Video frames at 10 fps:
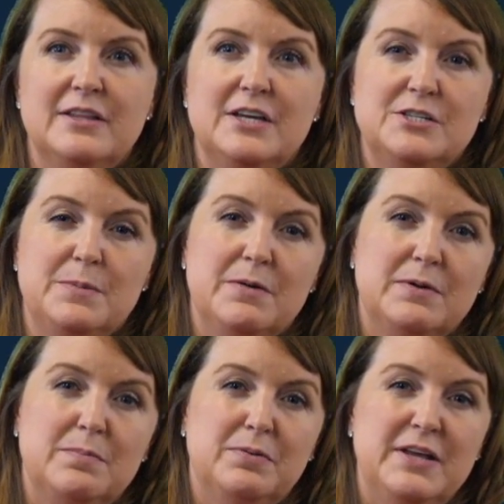They should be able
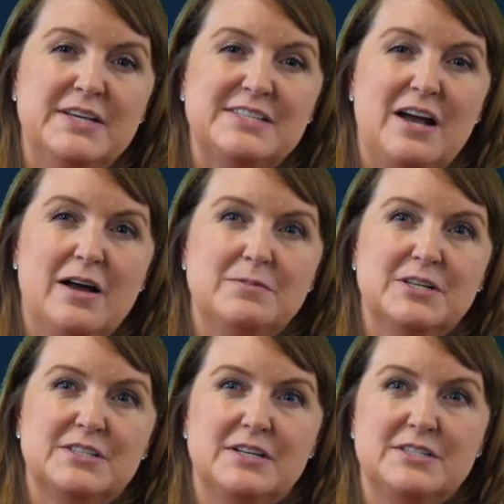to place
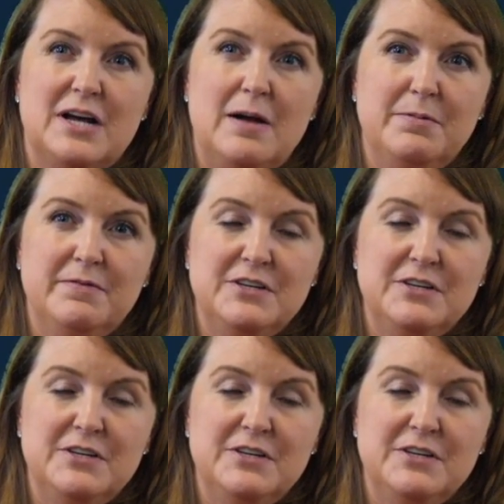objects on top of